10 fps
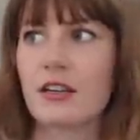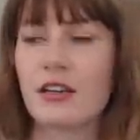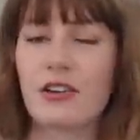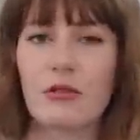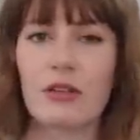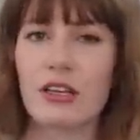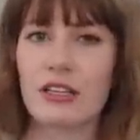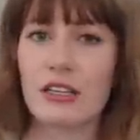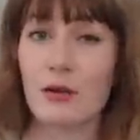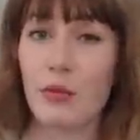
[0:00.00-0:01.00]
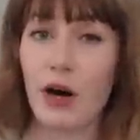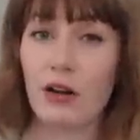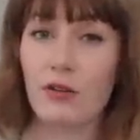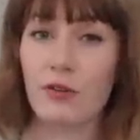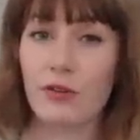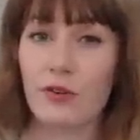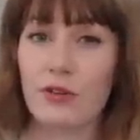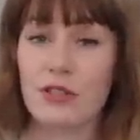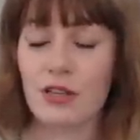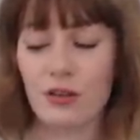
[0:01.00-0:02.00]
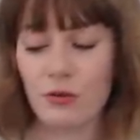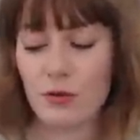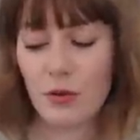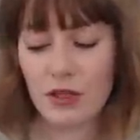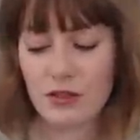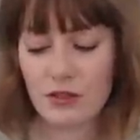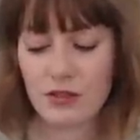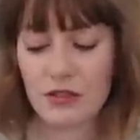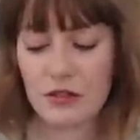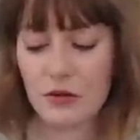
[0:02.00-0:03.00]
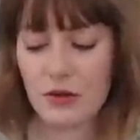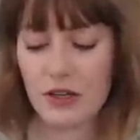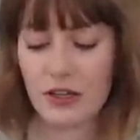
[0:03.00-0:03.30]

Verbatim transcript: Harriet really didn't take a bottle for the first like three months or so.